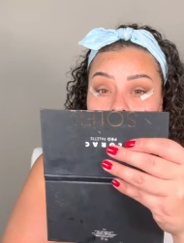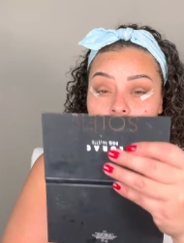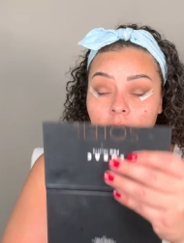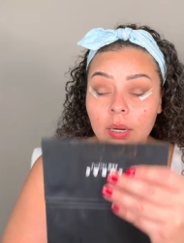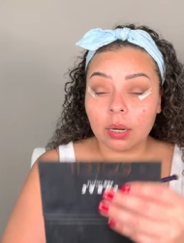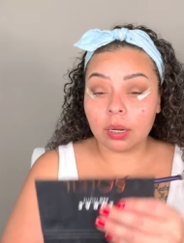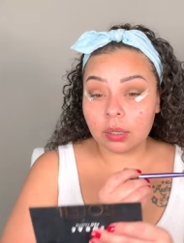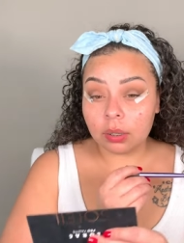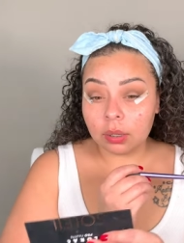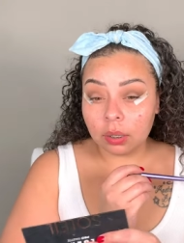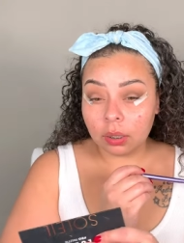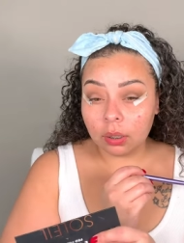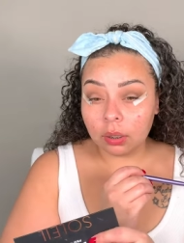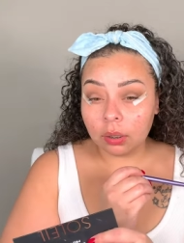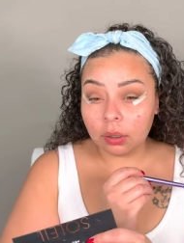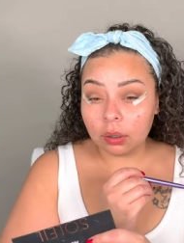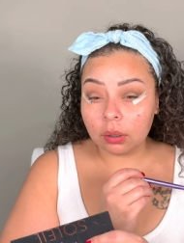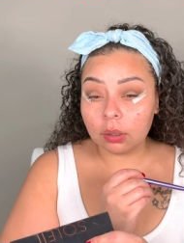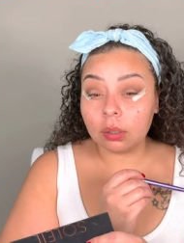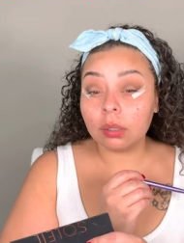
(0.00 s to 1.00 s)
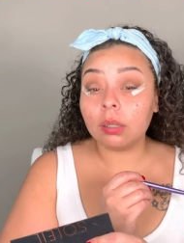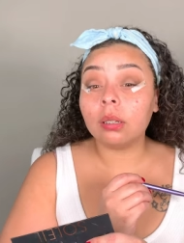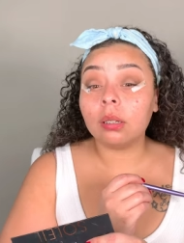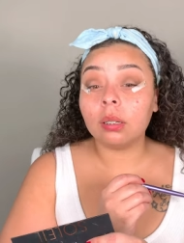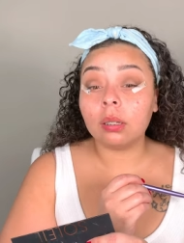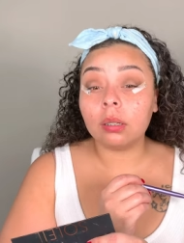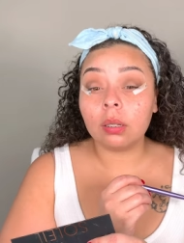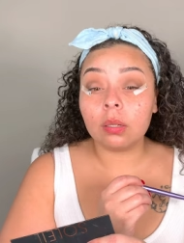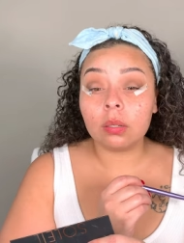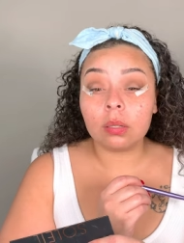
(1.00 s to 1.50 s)
And I think
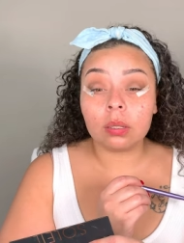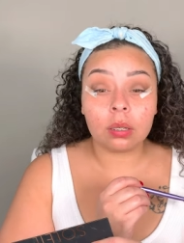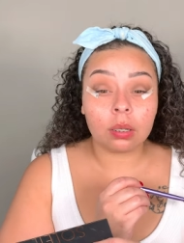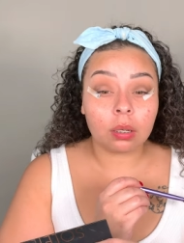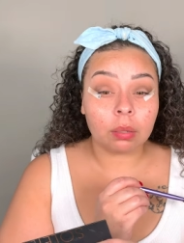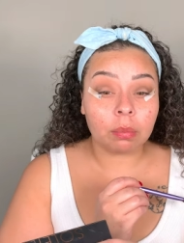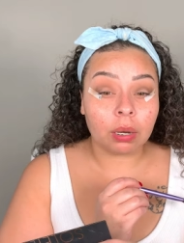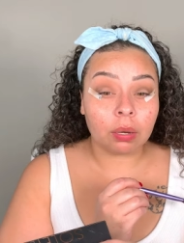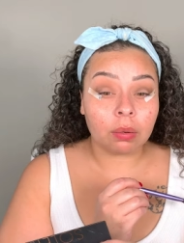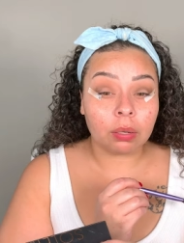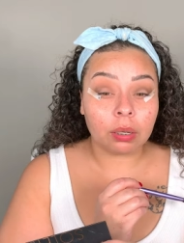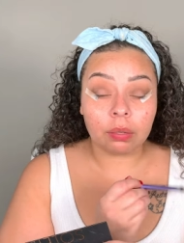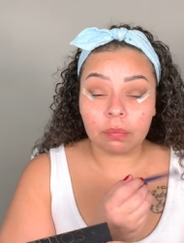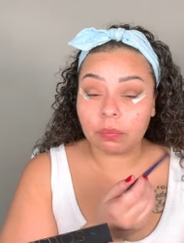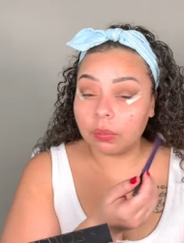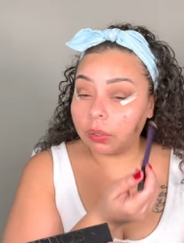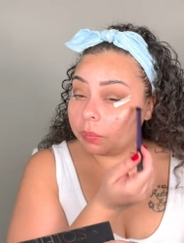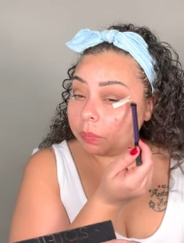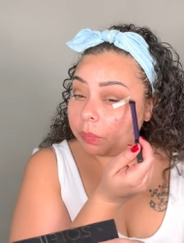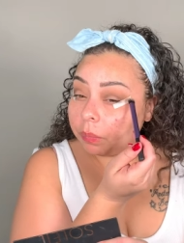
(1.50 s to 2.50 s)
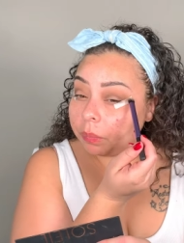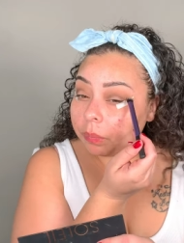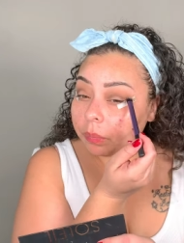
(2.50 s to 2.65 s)
those look about even.